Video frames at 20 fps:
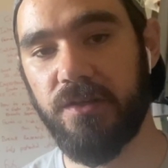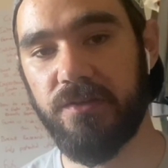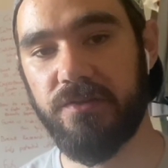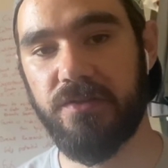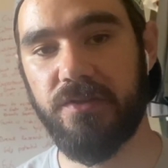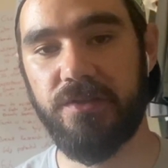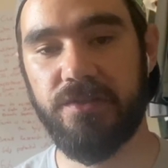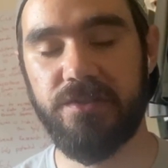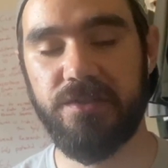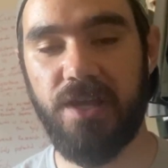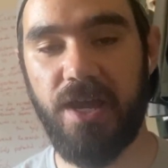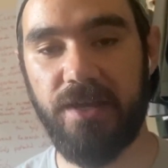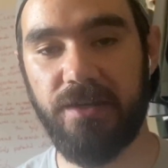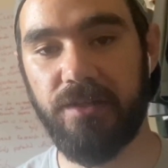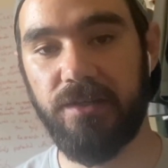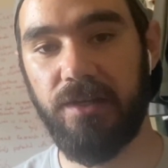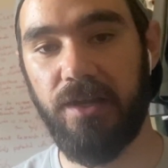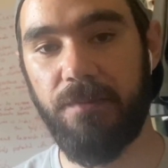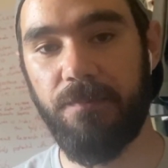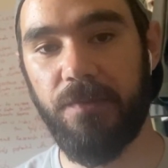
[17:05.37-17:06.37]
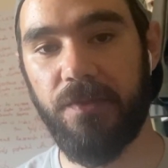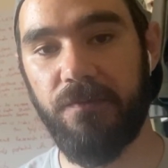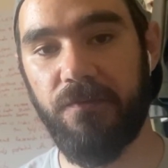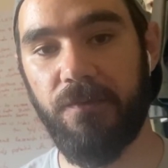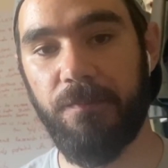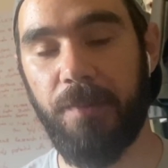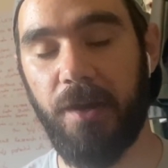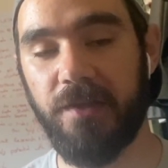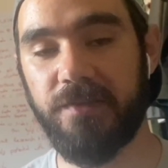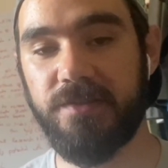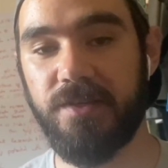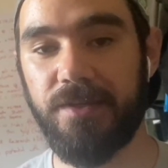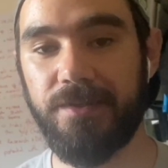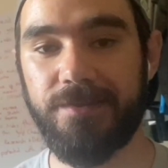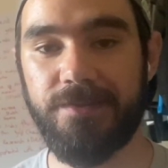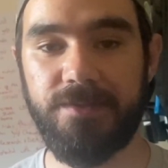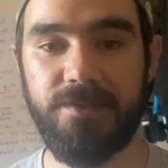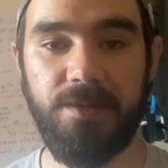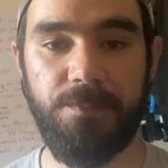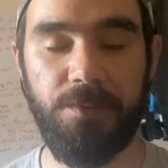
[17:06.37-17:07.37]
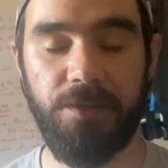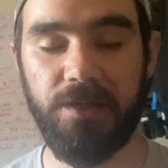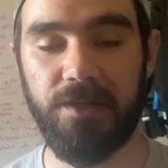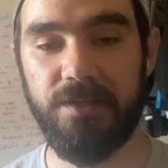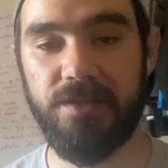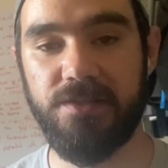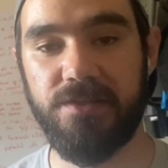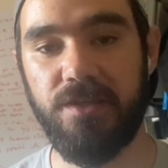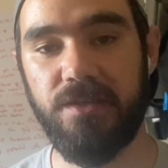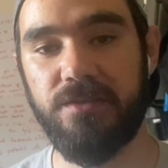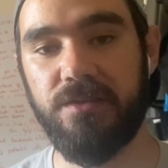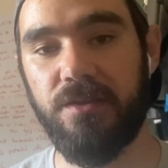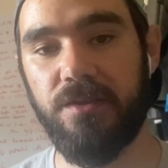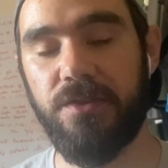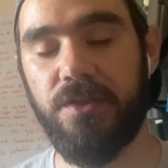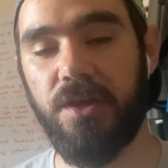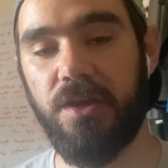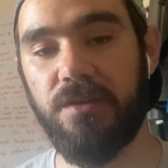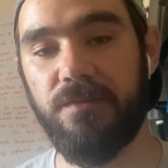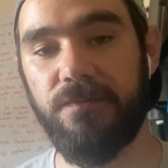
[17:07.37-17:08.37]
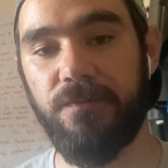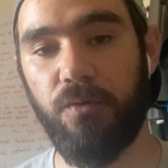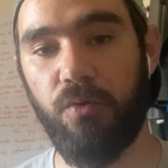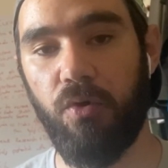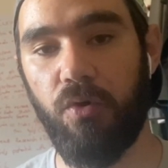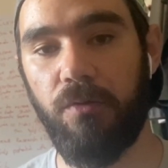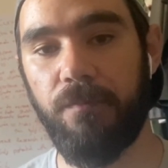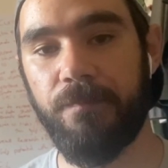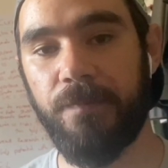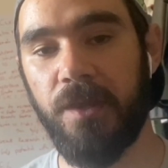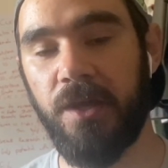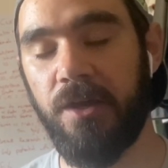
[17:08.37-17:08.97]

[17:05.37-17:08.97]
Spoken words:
So the standard length of a putter typically sits at 34.